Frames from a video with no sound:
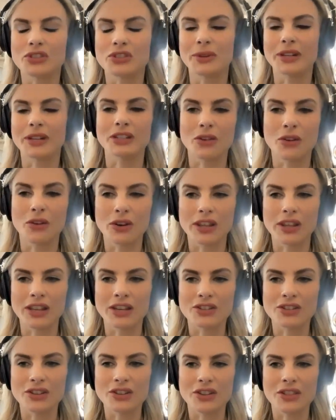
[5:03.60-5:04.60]
to
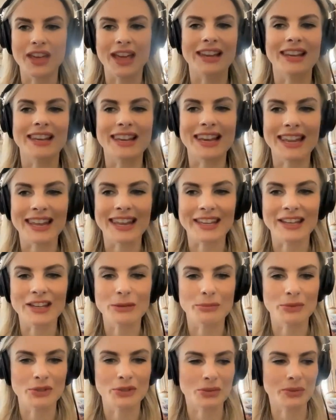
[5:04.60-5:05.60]
acknowledge that
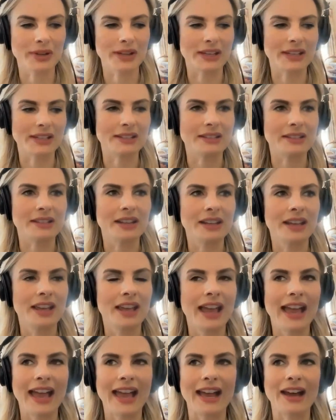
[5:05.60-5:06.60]
link between
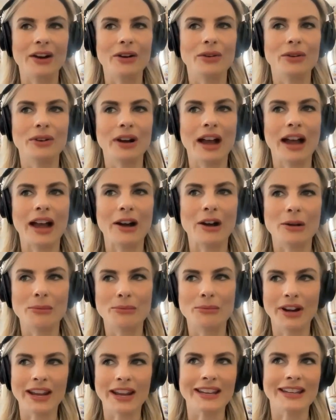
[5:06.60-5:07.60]
how our
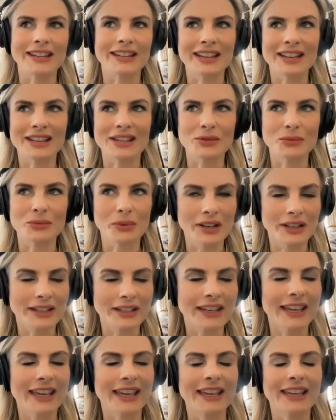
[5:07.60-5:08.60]
brain is
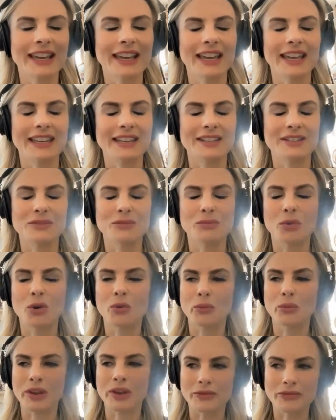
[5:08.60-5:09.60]
working and
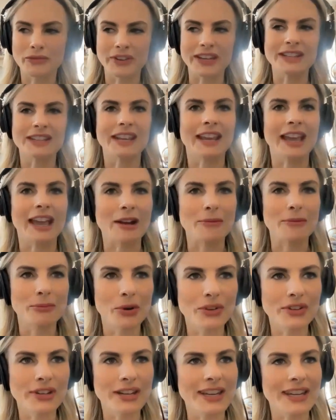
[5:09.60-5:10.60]
what we're feeding our
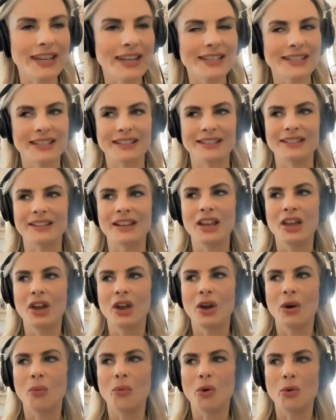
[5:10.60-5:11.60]
bodies and
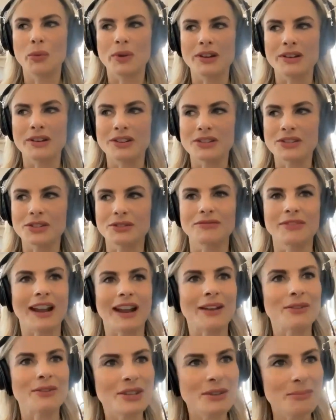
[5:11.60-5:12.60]
what we're
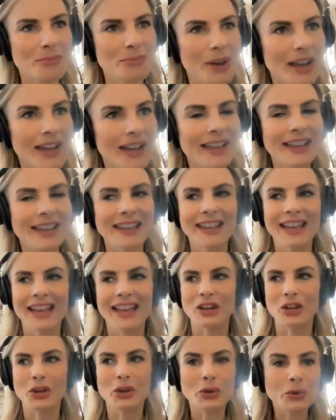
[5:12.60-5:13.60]
surrounded by
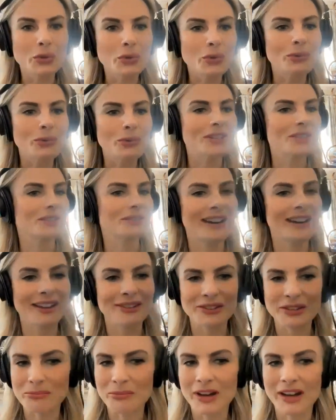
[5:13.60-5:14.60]
and who we're
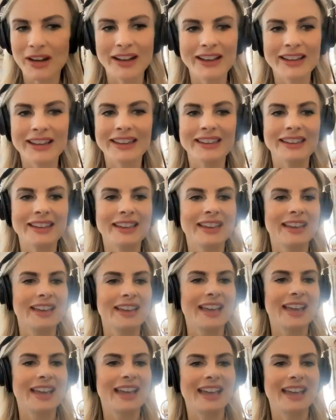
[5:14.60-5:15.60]
surrounded by
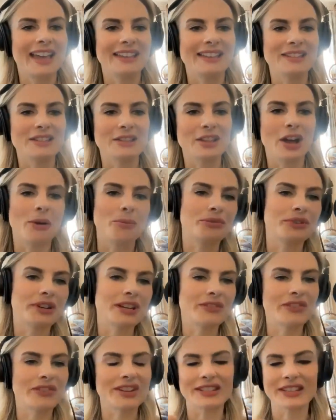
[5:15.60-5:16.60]
and our
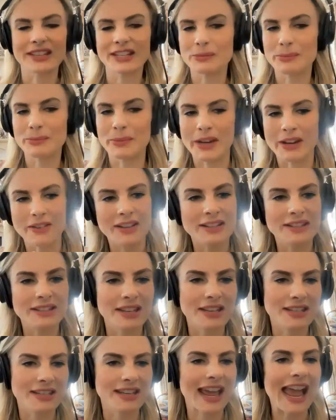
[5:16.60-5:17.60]
previous
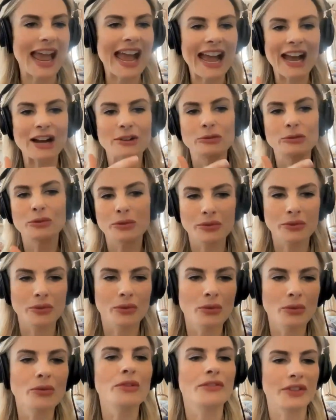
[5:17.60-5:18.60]
experiences, and how
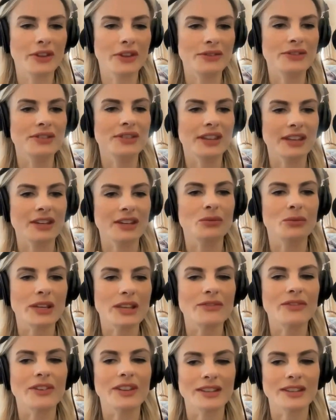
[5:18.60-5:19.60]
all of those things
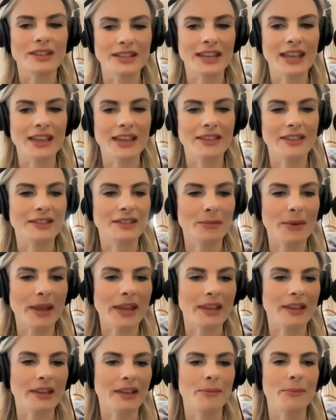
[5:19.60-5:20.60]
weave in together to
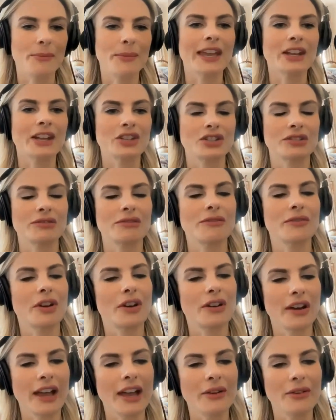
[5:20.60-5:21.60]
make a picture of
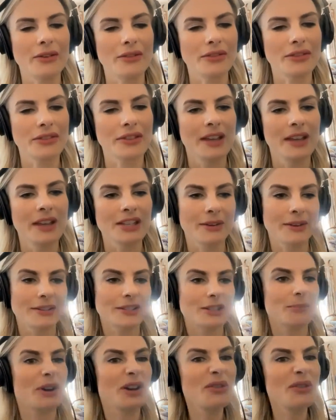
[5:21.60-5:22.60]
our health. So I
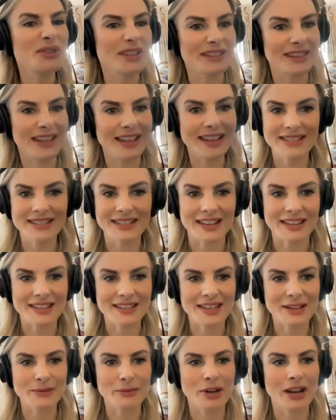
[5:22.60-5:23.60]
suppose in that
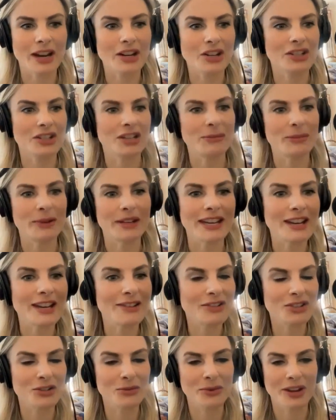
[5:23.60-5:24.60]
sense, it would actually be
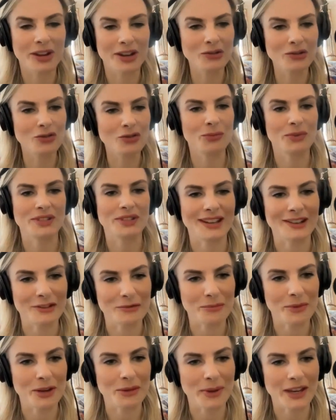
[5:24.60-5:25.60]
nearer to 100%
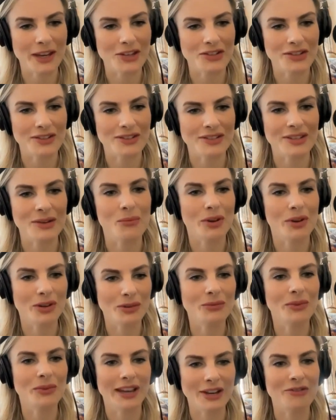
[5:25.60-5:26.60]
of my patients in
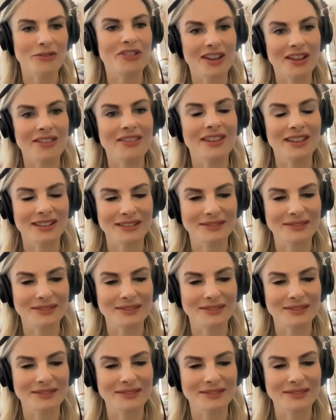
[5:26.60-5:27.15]
one way or another.